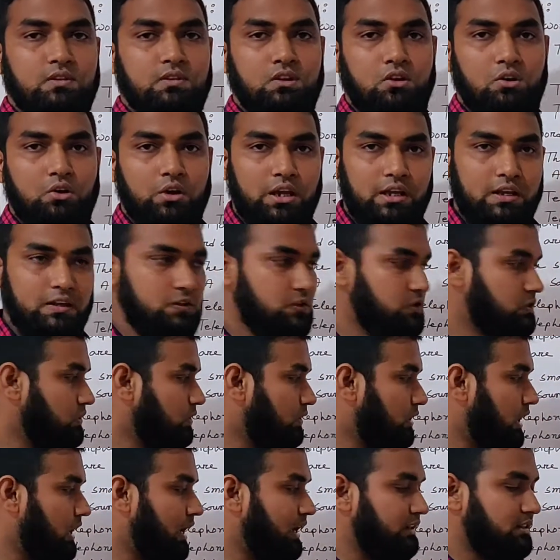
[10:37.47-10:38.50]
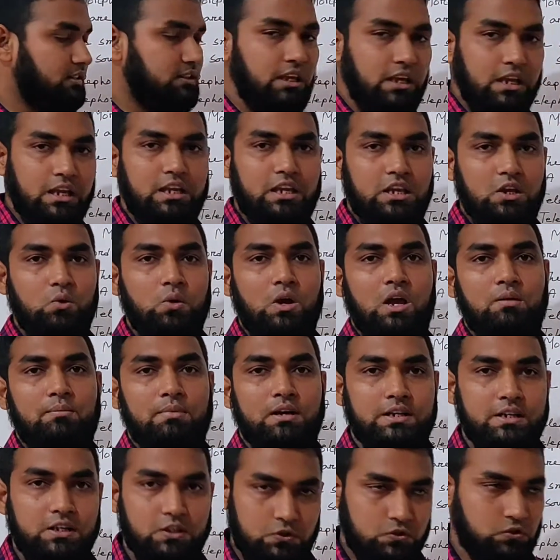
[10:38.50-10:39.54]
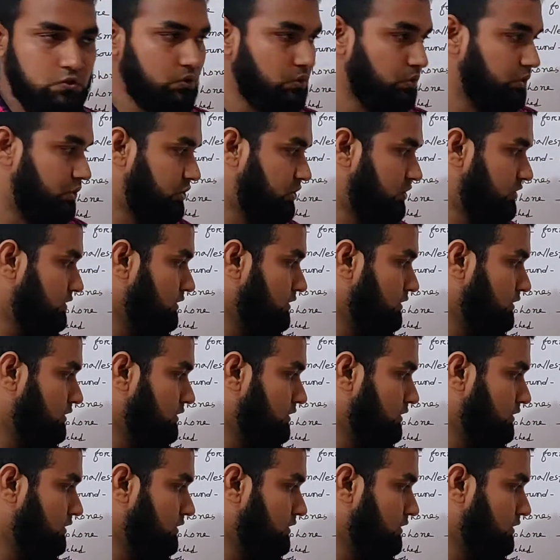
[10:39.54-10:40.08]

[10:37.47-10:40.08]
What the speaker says: Okay, so I think you have understood.